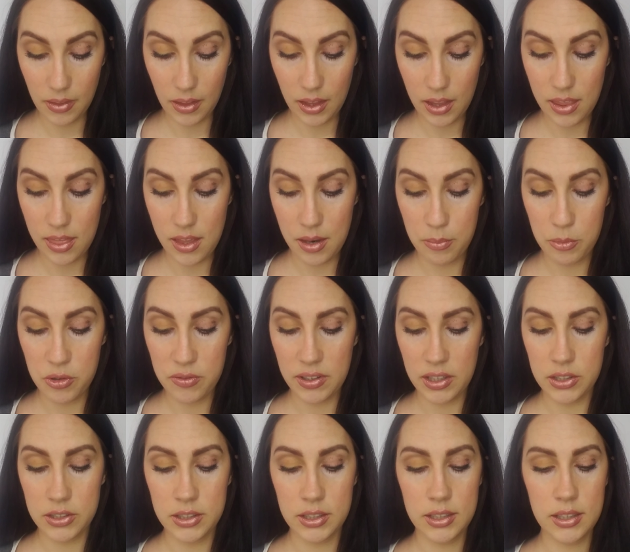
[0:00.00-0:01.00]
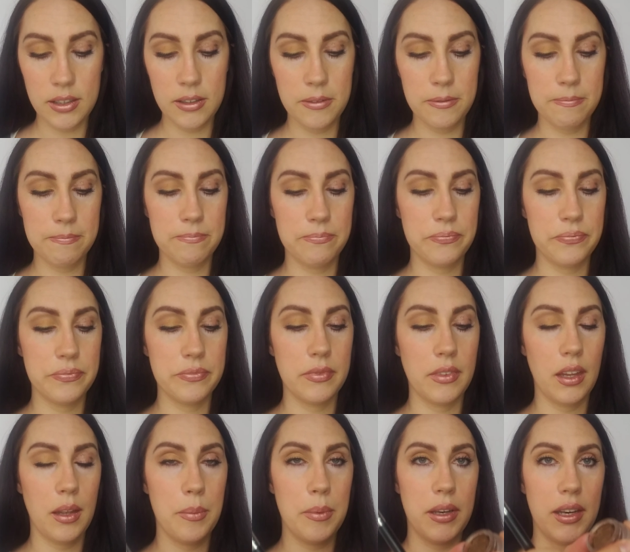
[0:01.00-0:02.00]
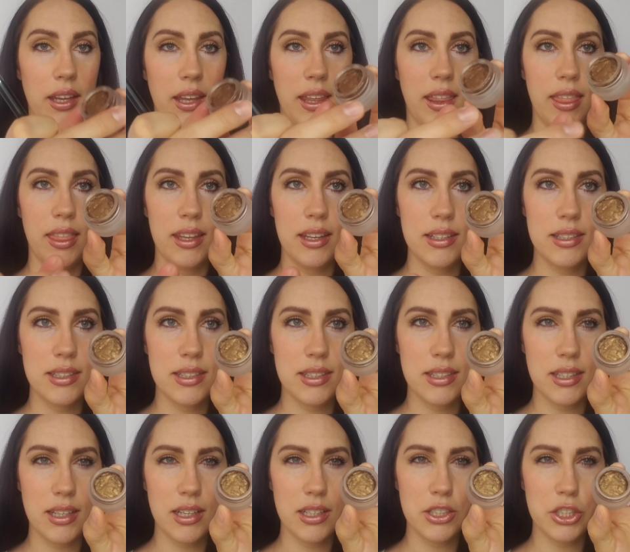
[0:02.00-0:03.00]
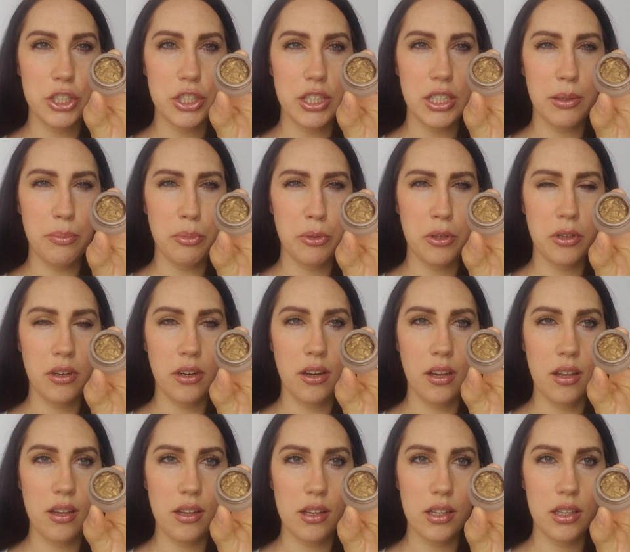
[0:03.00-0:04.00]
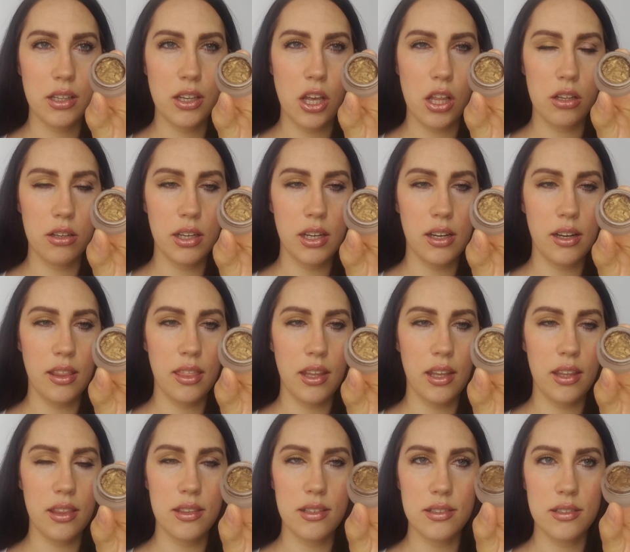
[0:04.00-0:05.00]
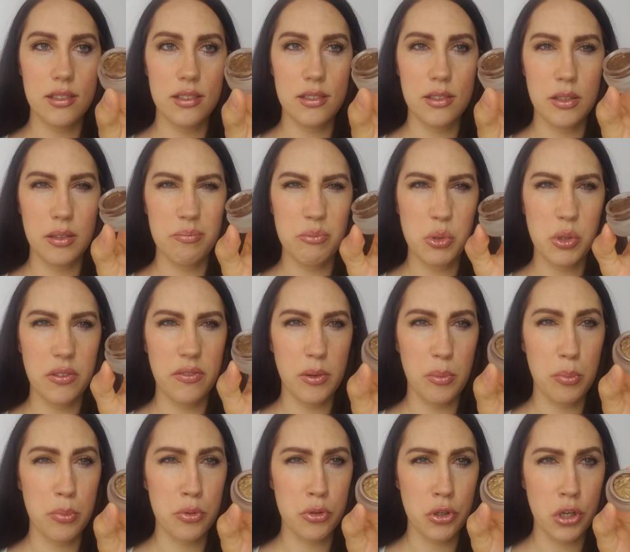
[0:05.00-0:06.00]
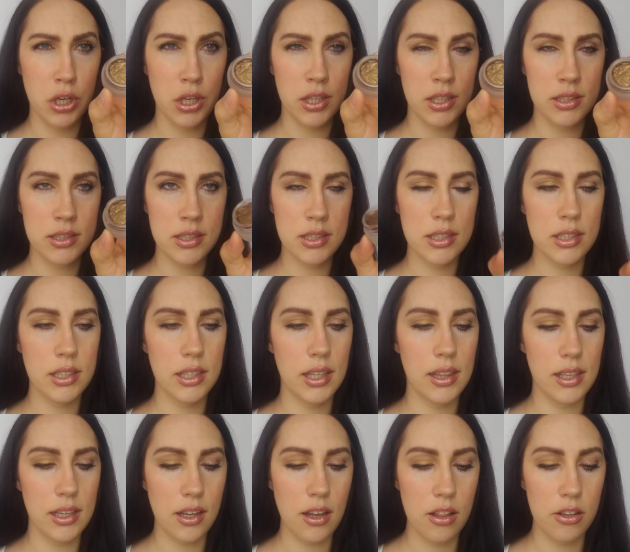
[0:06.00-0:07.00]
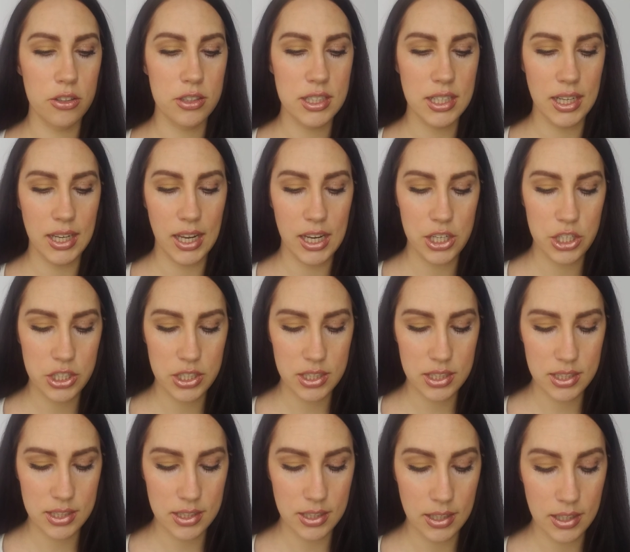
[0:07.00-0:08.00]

And then moving on, I'm going to get this deeper color here. I think this is more of a bronze in the color Tenacious.